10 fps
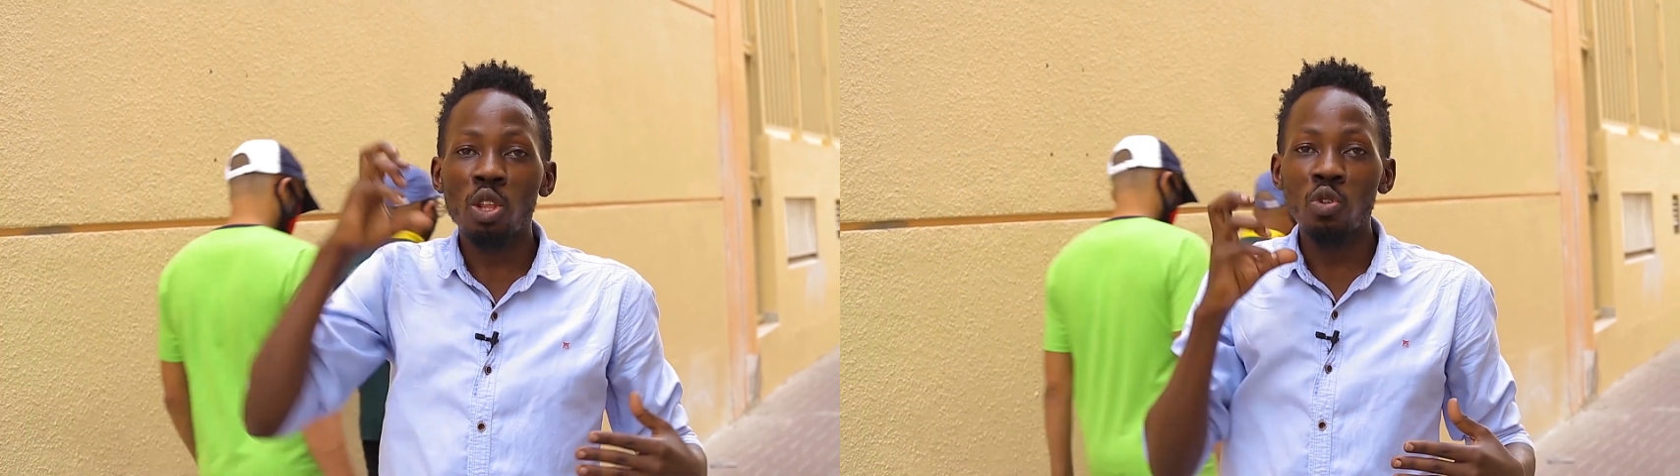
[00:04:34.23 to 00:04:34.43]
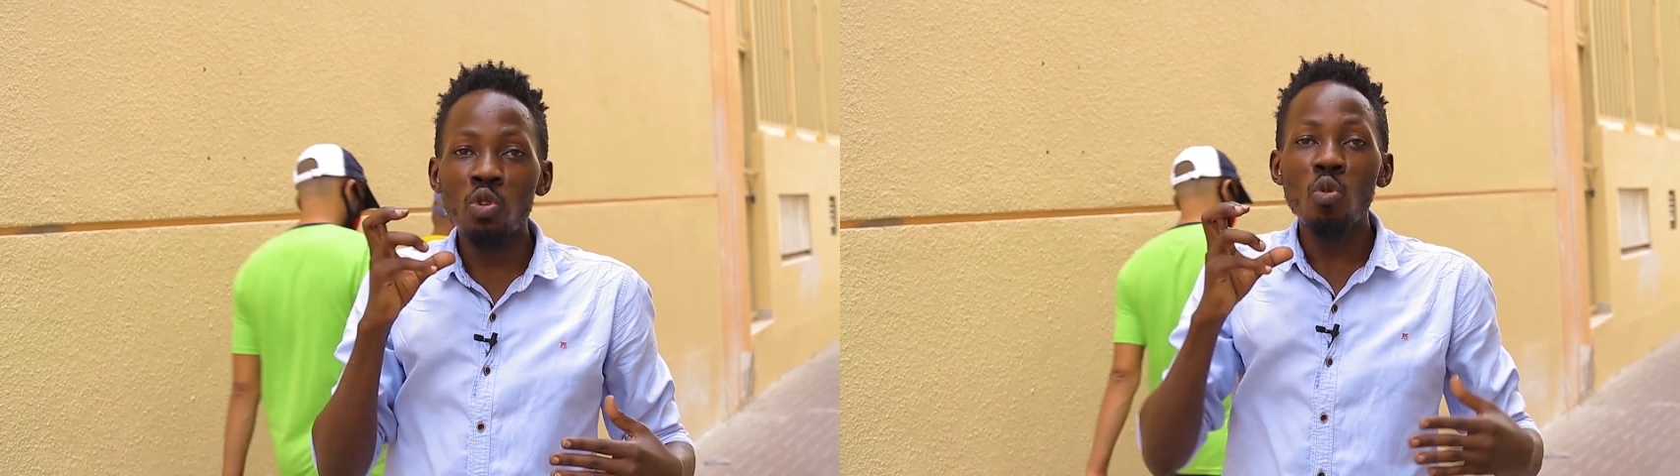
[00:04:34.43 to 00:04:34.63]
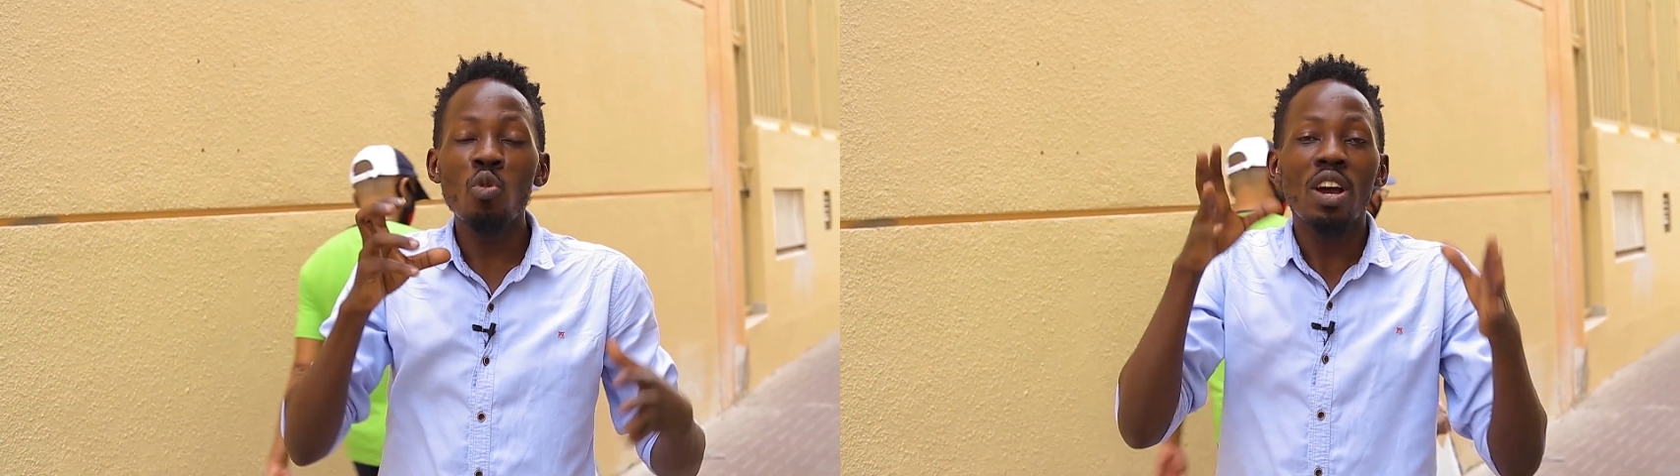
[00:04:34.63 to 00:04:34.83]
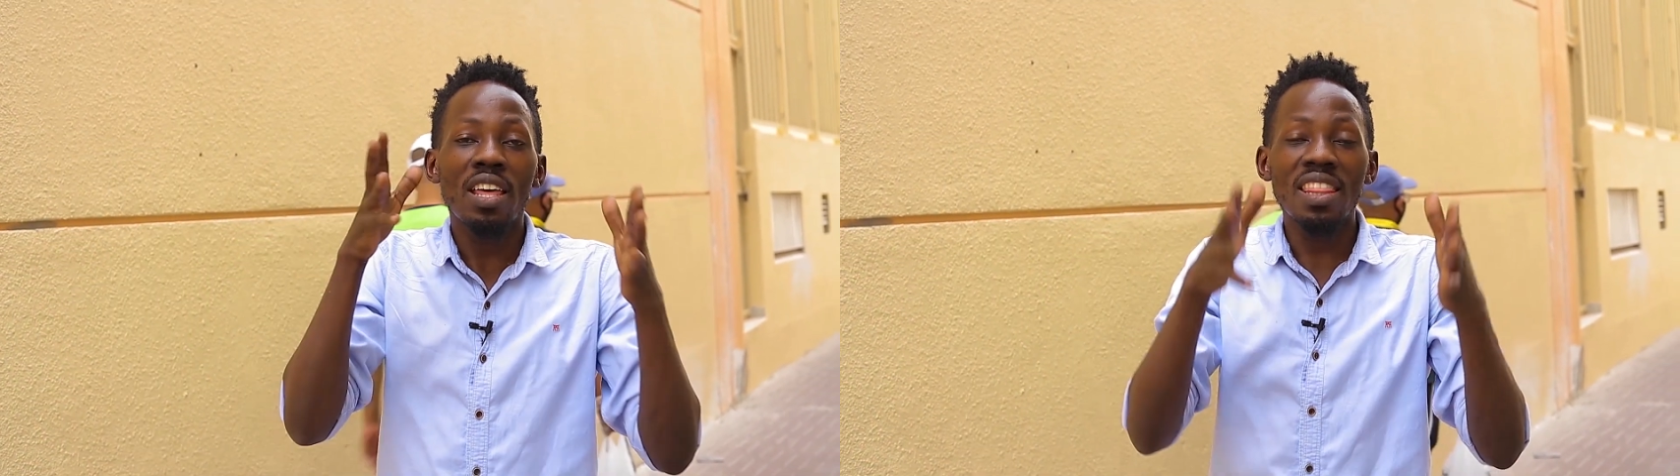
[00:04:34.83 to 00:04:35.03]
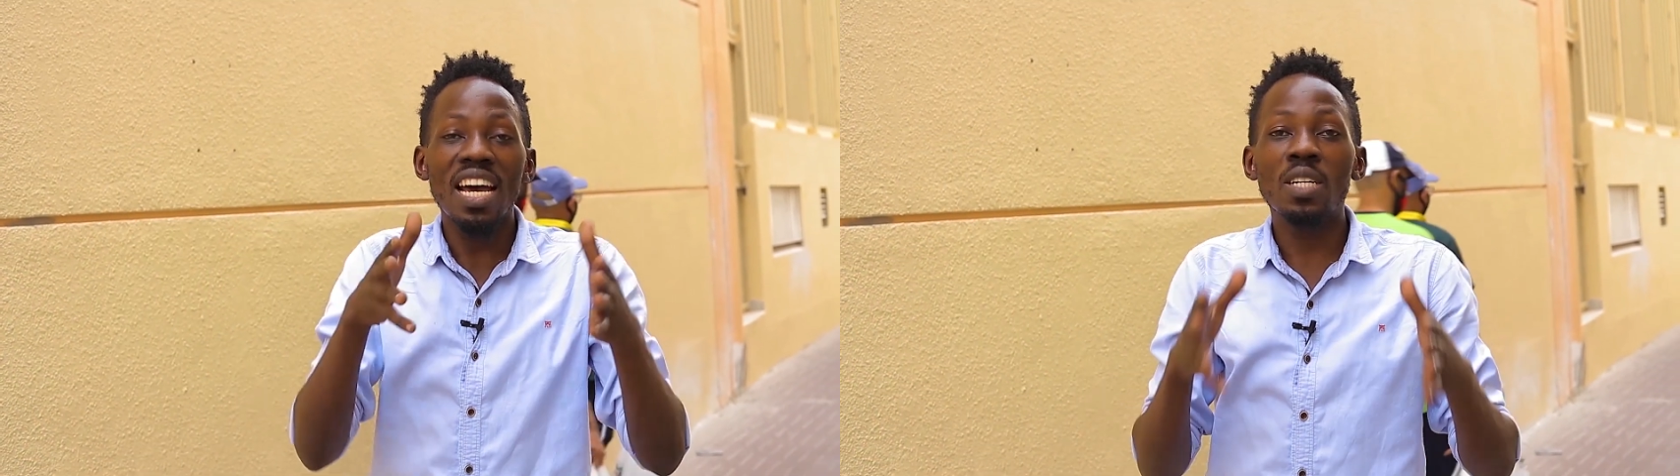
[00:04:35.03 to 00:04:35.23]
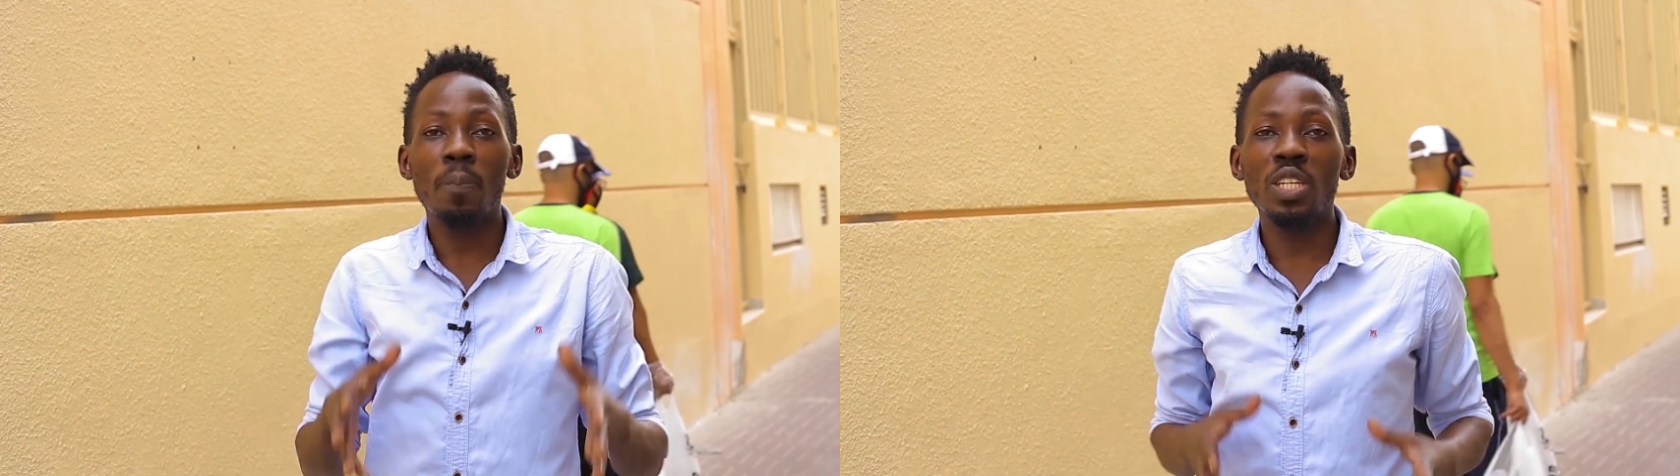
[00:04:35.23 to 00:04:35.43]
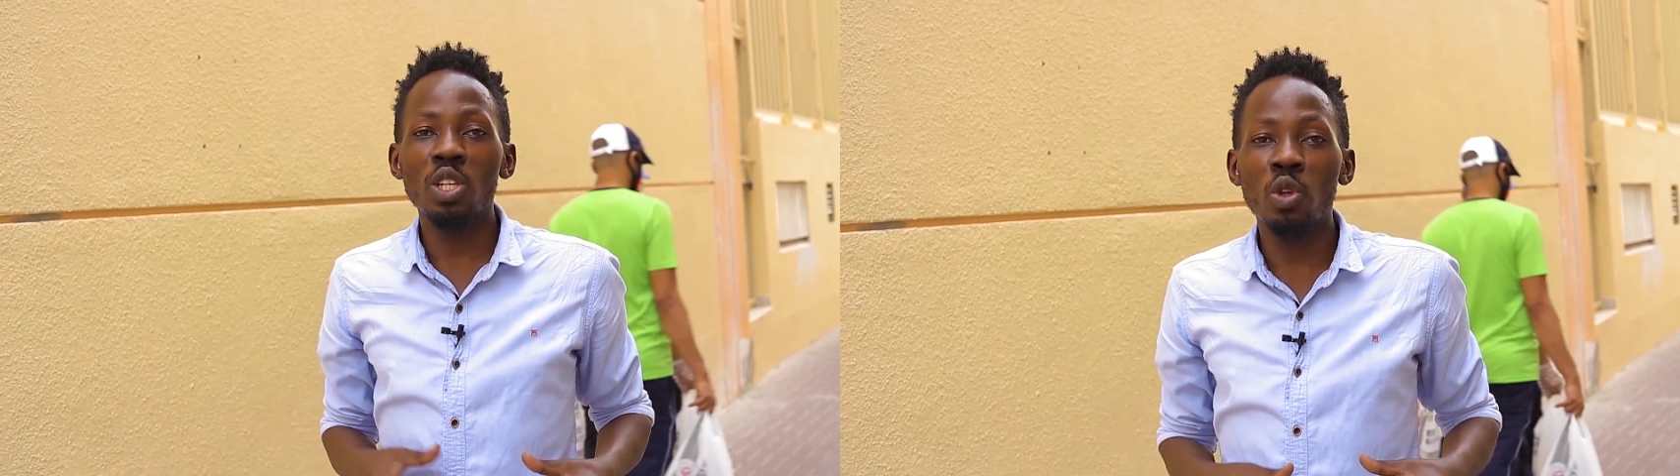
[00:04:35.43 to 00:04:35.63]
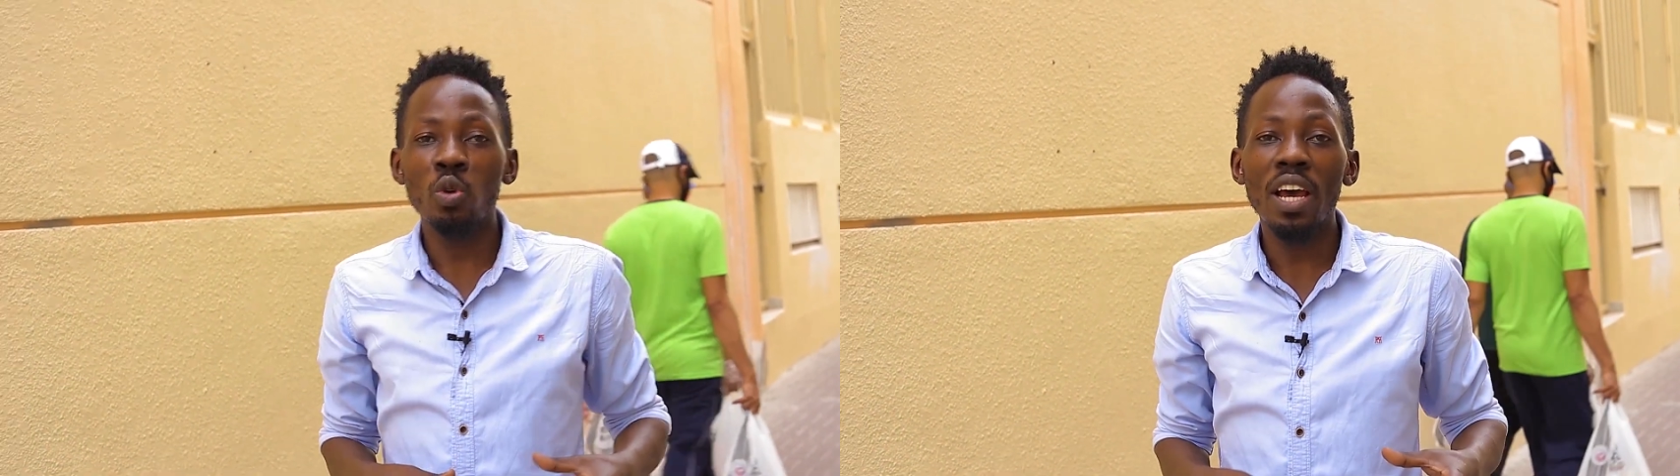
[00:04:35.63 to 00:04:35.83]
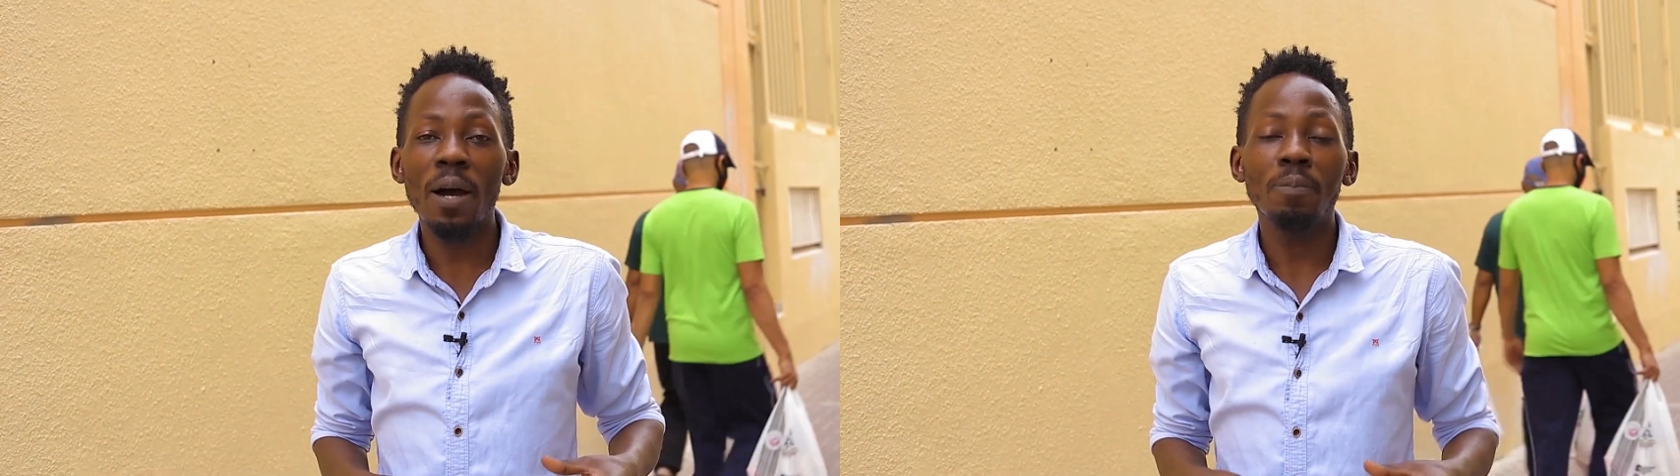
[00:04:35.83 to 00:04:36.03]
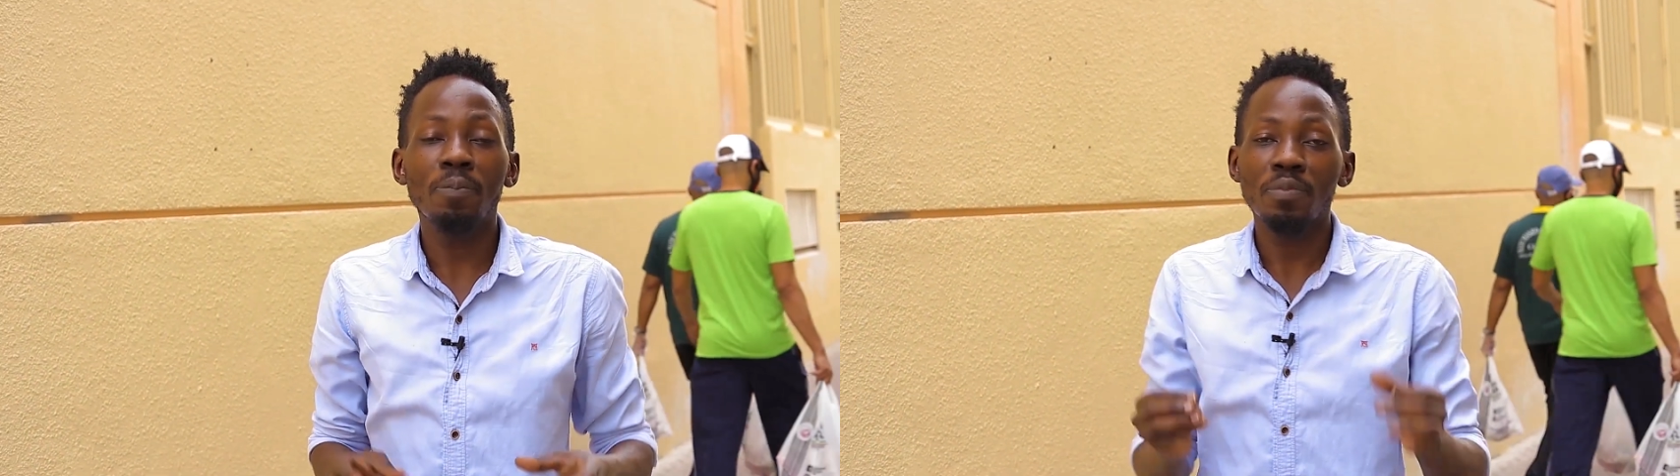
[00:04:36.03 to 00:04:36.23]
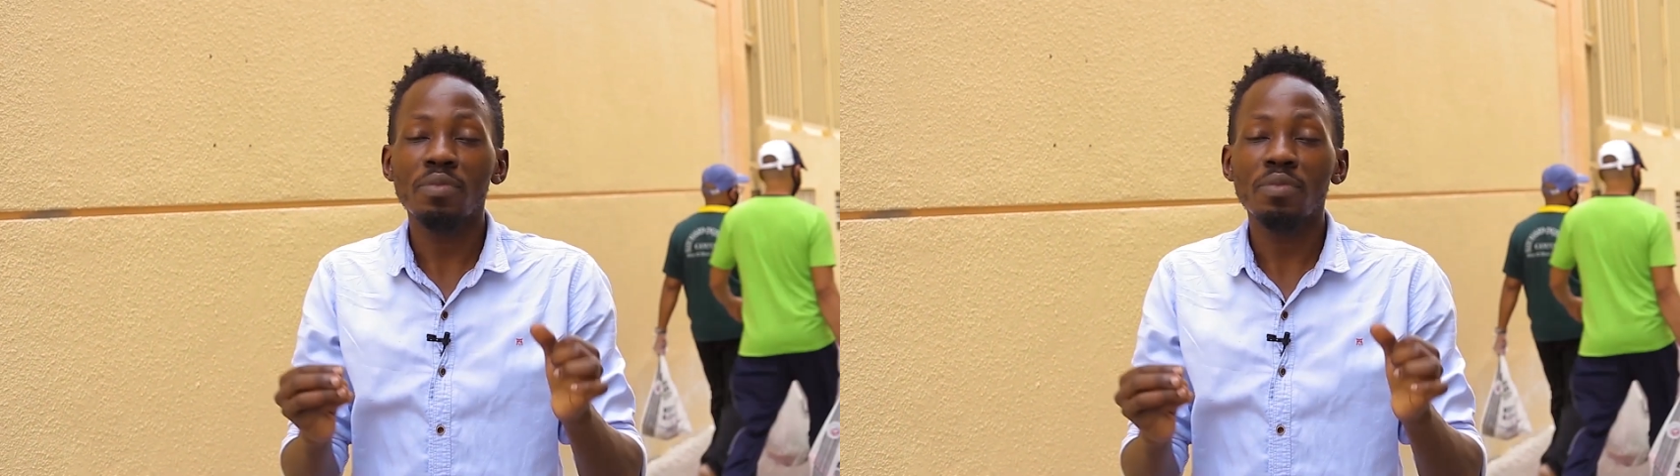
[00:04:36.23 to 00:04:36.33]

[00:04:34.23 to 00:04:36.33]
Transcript: through that particular